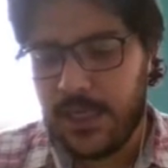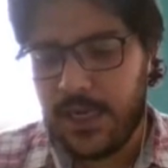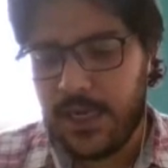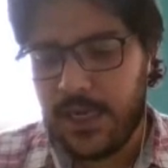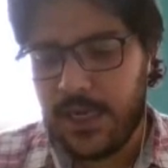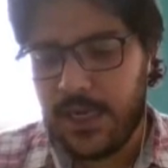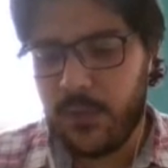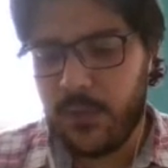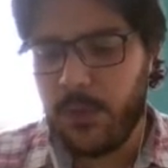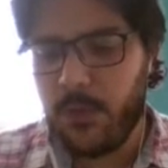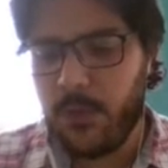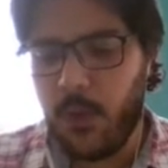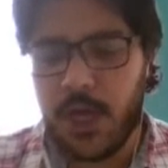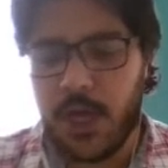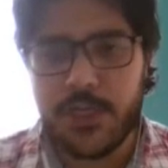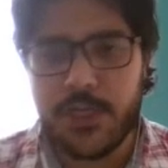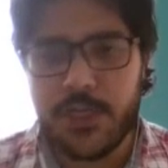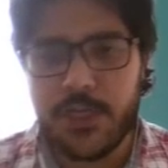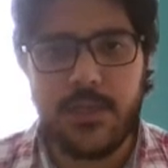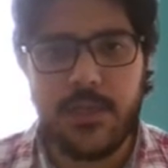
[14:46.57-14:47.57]
and we
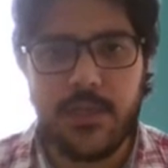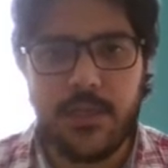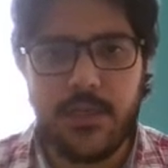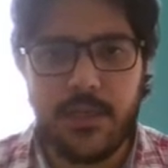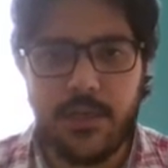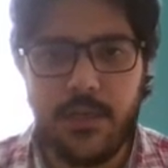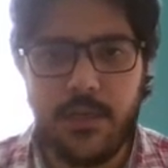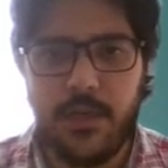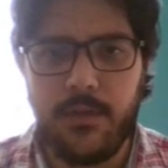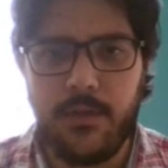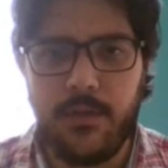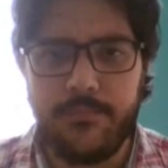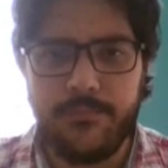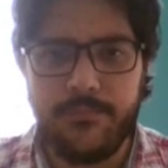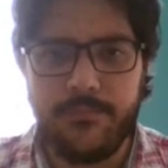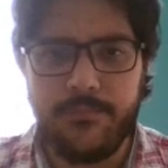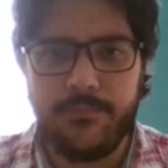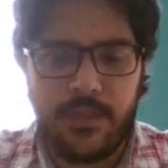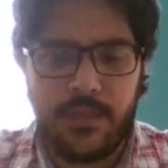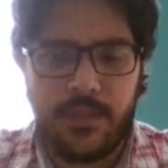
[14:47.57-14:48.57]
watch the
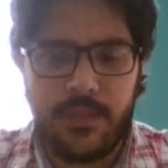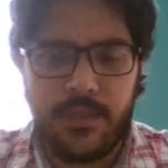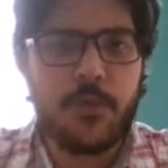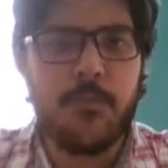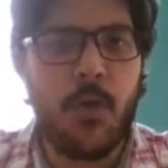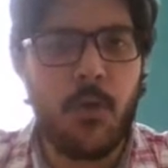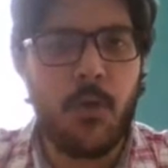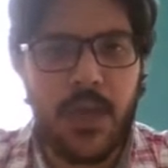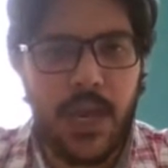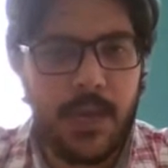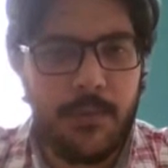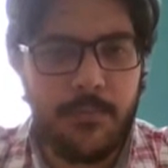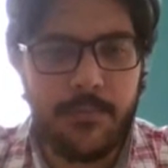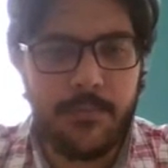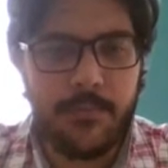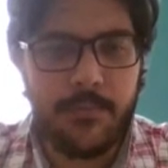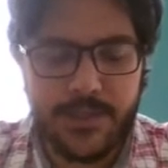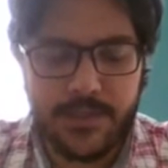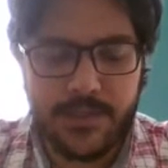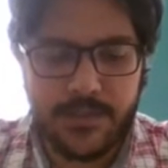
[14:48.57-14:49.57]
football game that
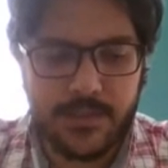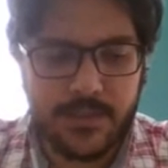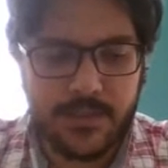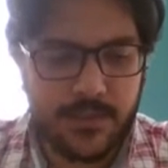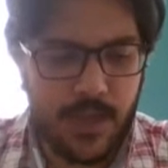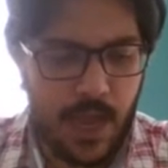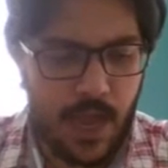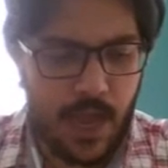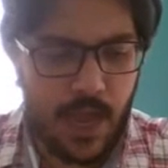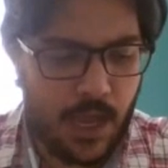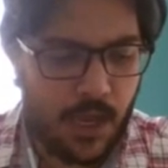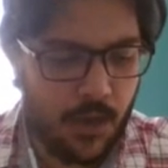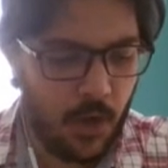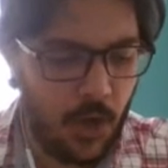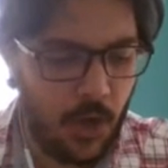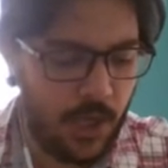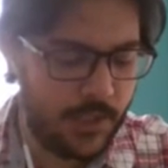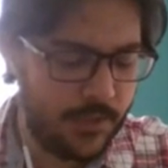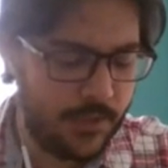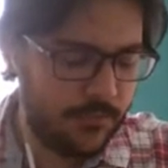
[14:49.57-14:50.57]
is
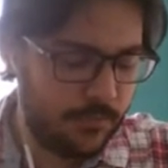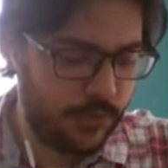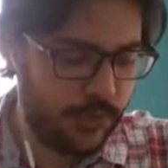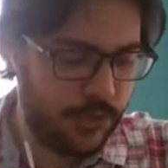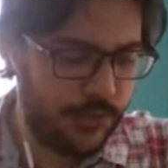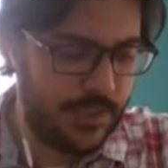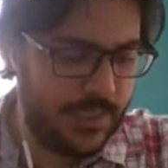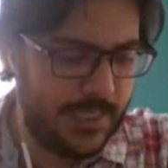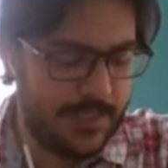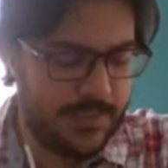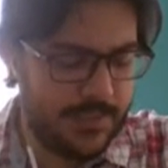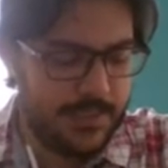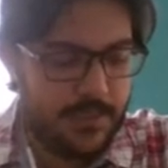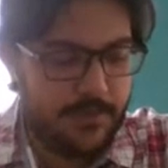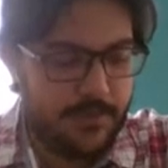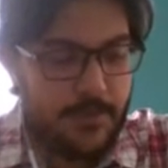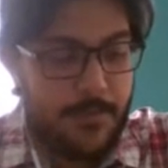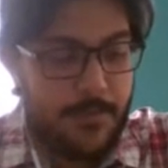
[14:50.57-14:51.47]
on during Thanksgiving,